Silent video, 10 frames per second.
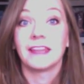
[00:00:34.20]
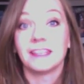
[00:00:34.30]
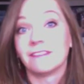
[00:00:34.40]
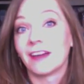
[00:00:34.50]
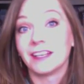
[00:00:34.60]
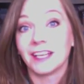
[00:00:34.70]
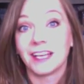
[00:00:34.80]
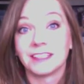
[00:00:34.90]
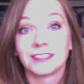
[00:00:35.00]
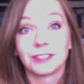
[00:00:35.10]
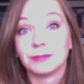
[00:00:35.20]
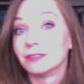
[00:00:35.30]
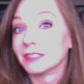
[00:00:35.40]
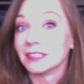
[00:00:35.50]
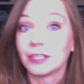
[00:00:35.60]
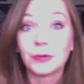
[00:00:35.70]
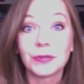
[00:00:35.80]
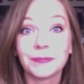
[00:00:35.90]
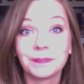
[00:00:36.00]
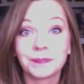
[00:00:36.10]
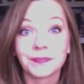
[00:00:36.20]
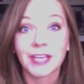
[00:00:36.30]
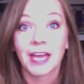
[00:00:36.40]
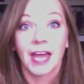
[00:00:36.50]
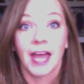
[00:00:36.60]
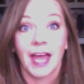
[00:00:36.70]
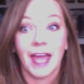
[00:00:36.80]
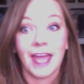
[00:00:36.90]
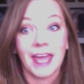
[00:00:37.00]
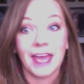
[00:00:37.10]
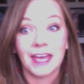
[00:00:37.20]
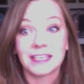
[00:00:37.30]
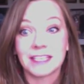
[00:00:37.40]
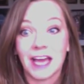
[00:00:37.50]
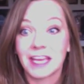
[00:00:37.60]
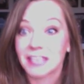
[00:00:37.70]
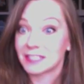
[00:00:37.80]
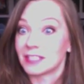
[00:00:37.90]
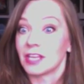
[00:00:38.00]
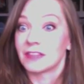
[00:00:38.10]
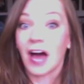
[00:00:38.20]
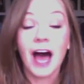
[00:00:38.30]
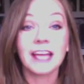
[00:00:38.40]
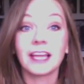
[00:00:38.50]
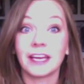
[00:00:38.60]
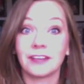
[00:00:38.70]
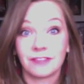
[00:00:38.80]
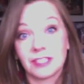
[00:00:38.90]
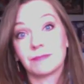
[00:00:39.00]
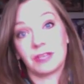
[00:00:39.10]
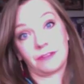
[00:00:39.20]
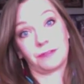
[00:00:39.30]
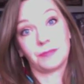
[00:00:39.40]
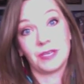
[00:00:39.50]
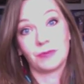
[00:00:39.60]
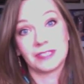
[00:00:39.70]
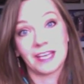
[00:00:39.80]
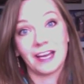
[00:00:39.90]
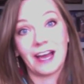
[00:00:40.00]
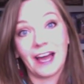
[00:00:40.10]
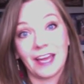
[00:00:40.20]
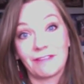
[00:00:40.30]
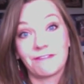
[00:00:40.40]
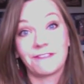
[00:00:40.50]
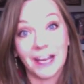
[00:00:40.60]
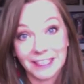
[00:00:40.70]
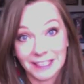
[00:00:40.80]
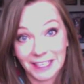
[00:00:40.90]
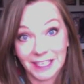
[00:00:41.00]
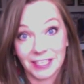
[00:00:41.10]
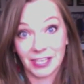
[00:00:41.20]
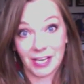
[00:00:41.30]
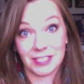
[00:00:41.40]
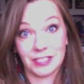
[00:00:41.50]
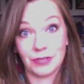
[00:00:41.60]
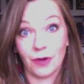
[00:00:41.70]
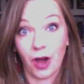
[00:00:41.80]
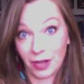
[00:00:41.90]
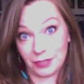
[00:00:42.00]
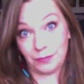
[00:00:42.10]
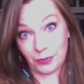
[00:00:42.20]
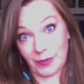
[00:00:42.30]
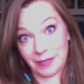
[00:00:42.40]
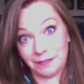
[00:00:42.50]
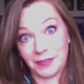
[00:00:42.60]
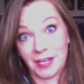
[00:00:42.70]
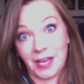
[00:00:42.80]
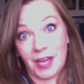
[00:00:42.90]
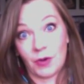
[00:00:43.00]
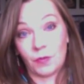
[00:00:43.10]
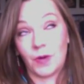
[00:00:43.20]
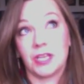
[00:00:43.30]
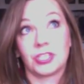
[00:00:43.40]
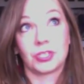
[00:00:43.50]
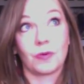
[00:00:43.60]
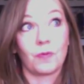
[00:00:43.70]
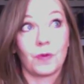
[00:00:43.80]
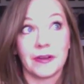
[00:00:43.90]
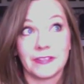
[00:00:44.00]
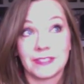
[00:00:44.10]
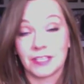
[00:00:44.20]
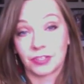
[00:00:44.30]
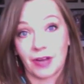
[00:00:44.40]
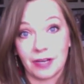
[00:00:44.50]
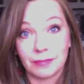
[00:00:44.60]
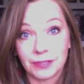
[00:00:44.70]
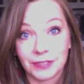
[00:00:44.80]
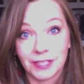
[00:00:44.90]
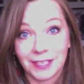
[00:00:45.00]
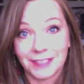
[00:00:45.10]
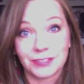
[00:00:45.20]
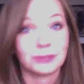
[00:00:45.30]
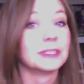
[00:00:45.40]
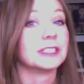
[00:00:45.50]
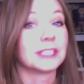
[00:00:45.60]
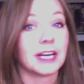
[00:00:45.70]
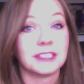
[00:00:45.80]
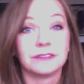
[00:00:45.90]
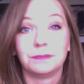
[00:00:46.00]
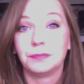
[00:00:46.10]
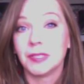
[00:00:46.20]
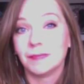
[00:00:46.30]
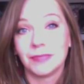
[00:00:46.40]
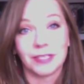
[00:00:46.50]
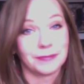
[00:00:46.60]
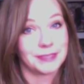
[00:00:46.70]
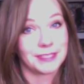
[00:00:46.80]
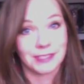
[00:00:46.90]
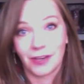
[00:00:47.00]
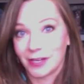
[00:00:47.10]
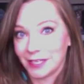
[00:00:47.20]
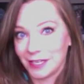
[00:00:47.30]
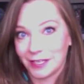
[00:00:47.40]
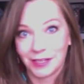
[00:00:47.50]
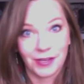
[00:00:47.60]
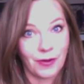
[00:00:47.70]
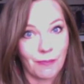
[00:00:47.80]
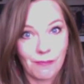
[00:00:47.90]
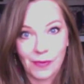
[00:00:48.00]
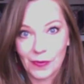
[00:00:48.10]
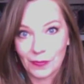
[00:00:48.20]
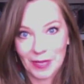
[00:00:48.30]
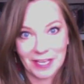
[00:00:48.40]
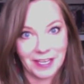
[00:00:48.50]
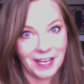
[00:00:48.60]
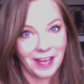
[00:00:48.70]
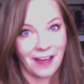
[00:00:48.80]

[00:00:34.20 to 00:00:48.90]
at the event, and it's going to be really cool. And I guess the highlight of this month for me was that I finally got to Hollowport, which was incredible. It's a real kind of beam me up Scotty moment.